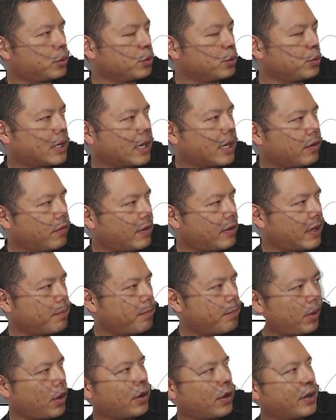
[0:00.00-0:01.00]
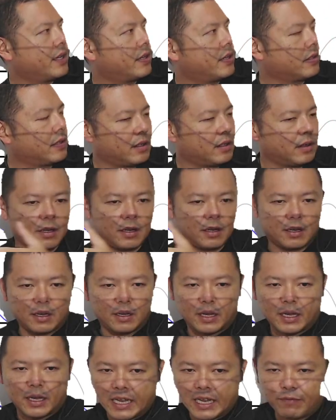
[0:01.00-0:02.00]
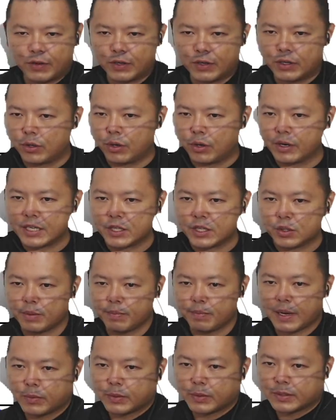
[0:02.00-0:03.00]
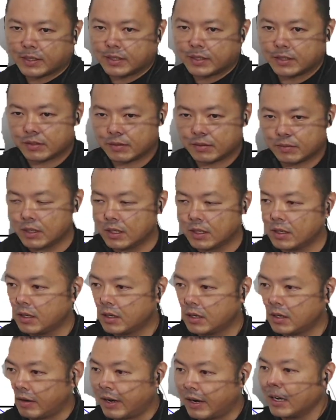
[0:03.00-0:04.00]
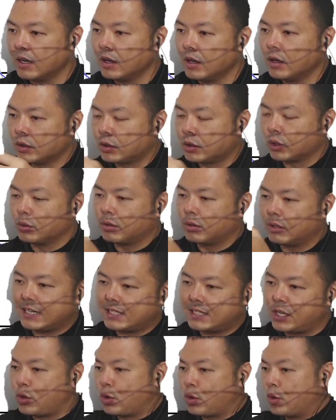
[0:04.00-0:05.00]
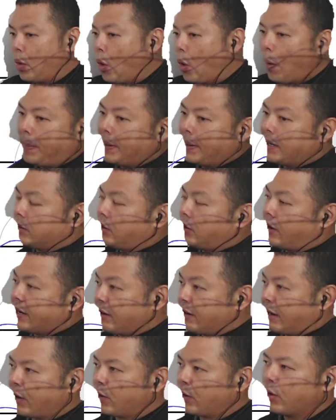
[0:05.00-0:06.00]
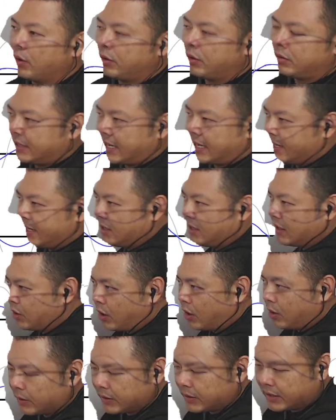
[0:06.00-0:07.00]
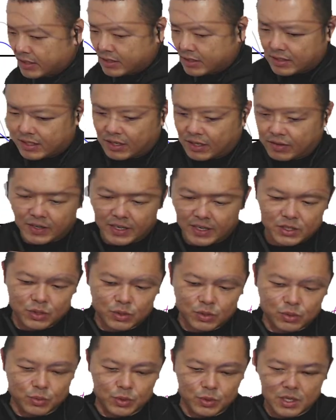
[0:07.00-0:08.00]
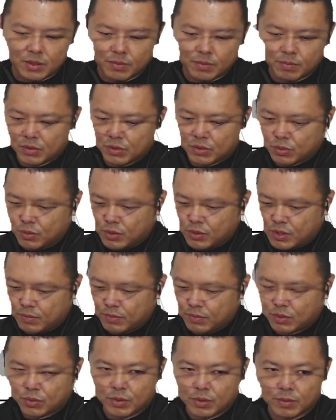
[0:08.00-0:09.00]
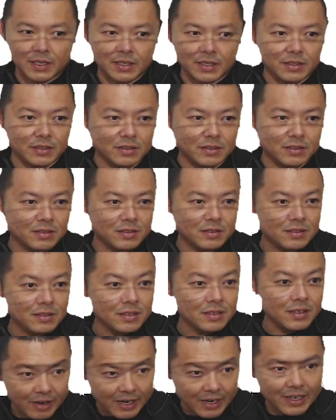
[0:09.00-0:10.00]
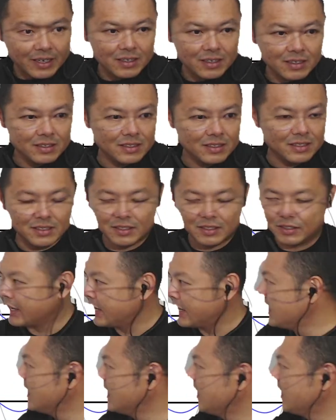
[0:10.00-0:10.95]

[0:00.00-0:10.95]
kind of like block it, and therefore the door can swing backwards like this, right? So let's say you open the door and you let go, then the door will just kind of like sweep like this, right? Okay.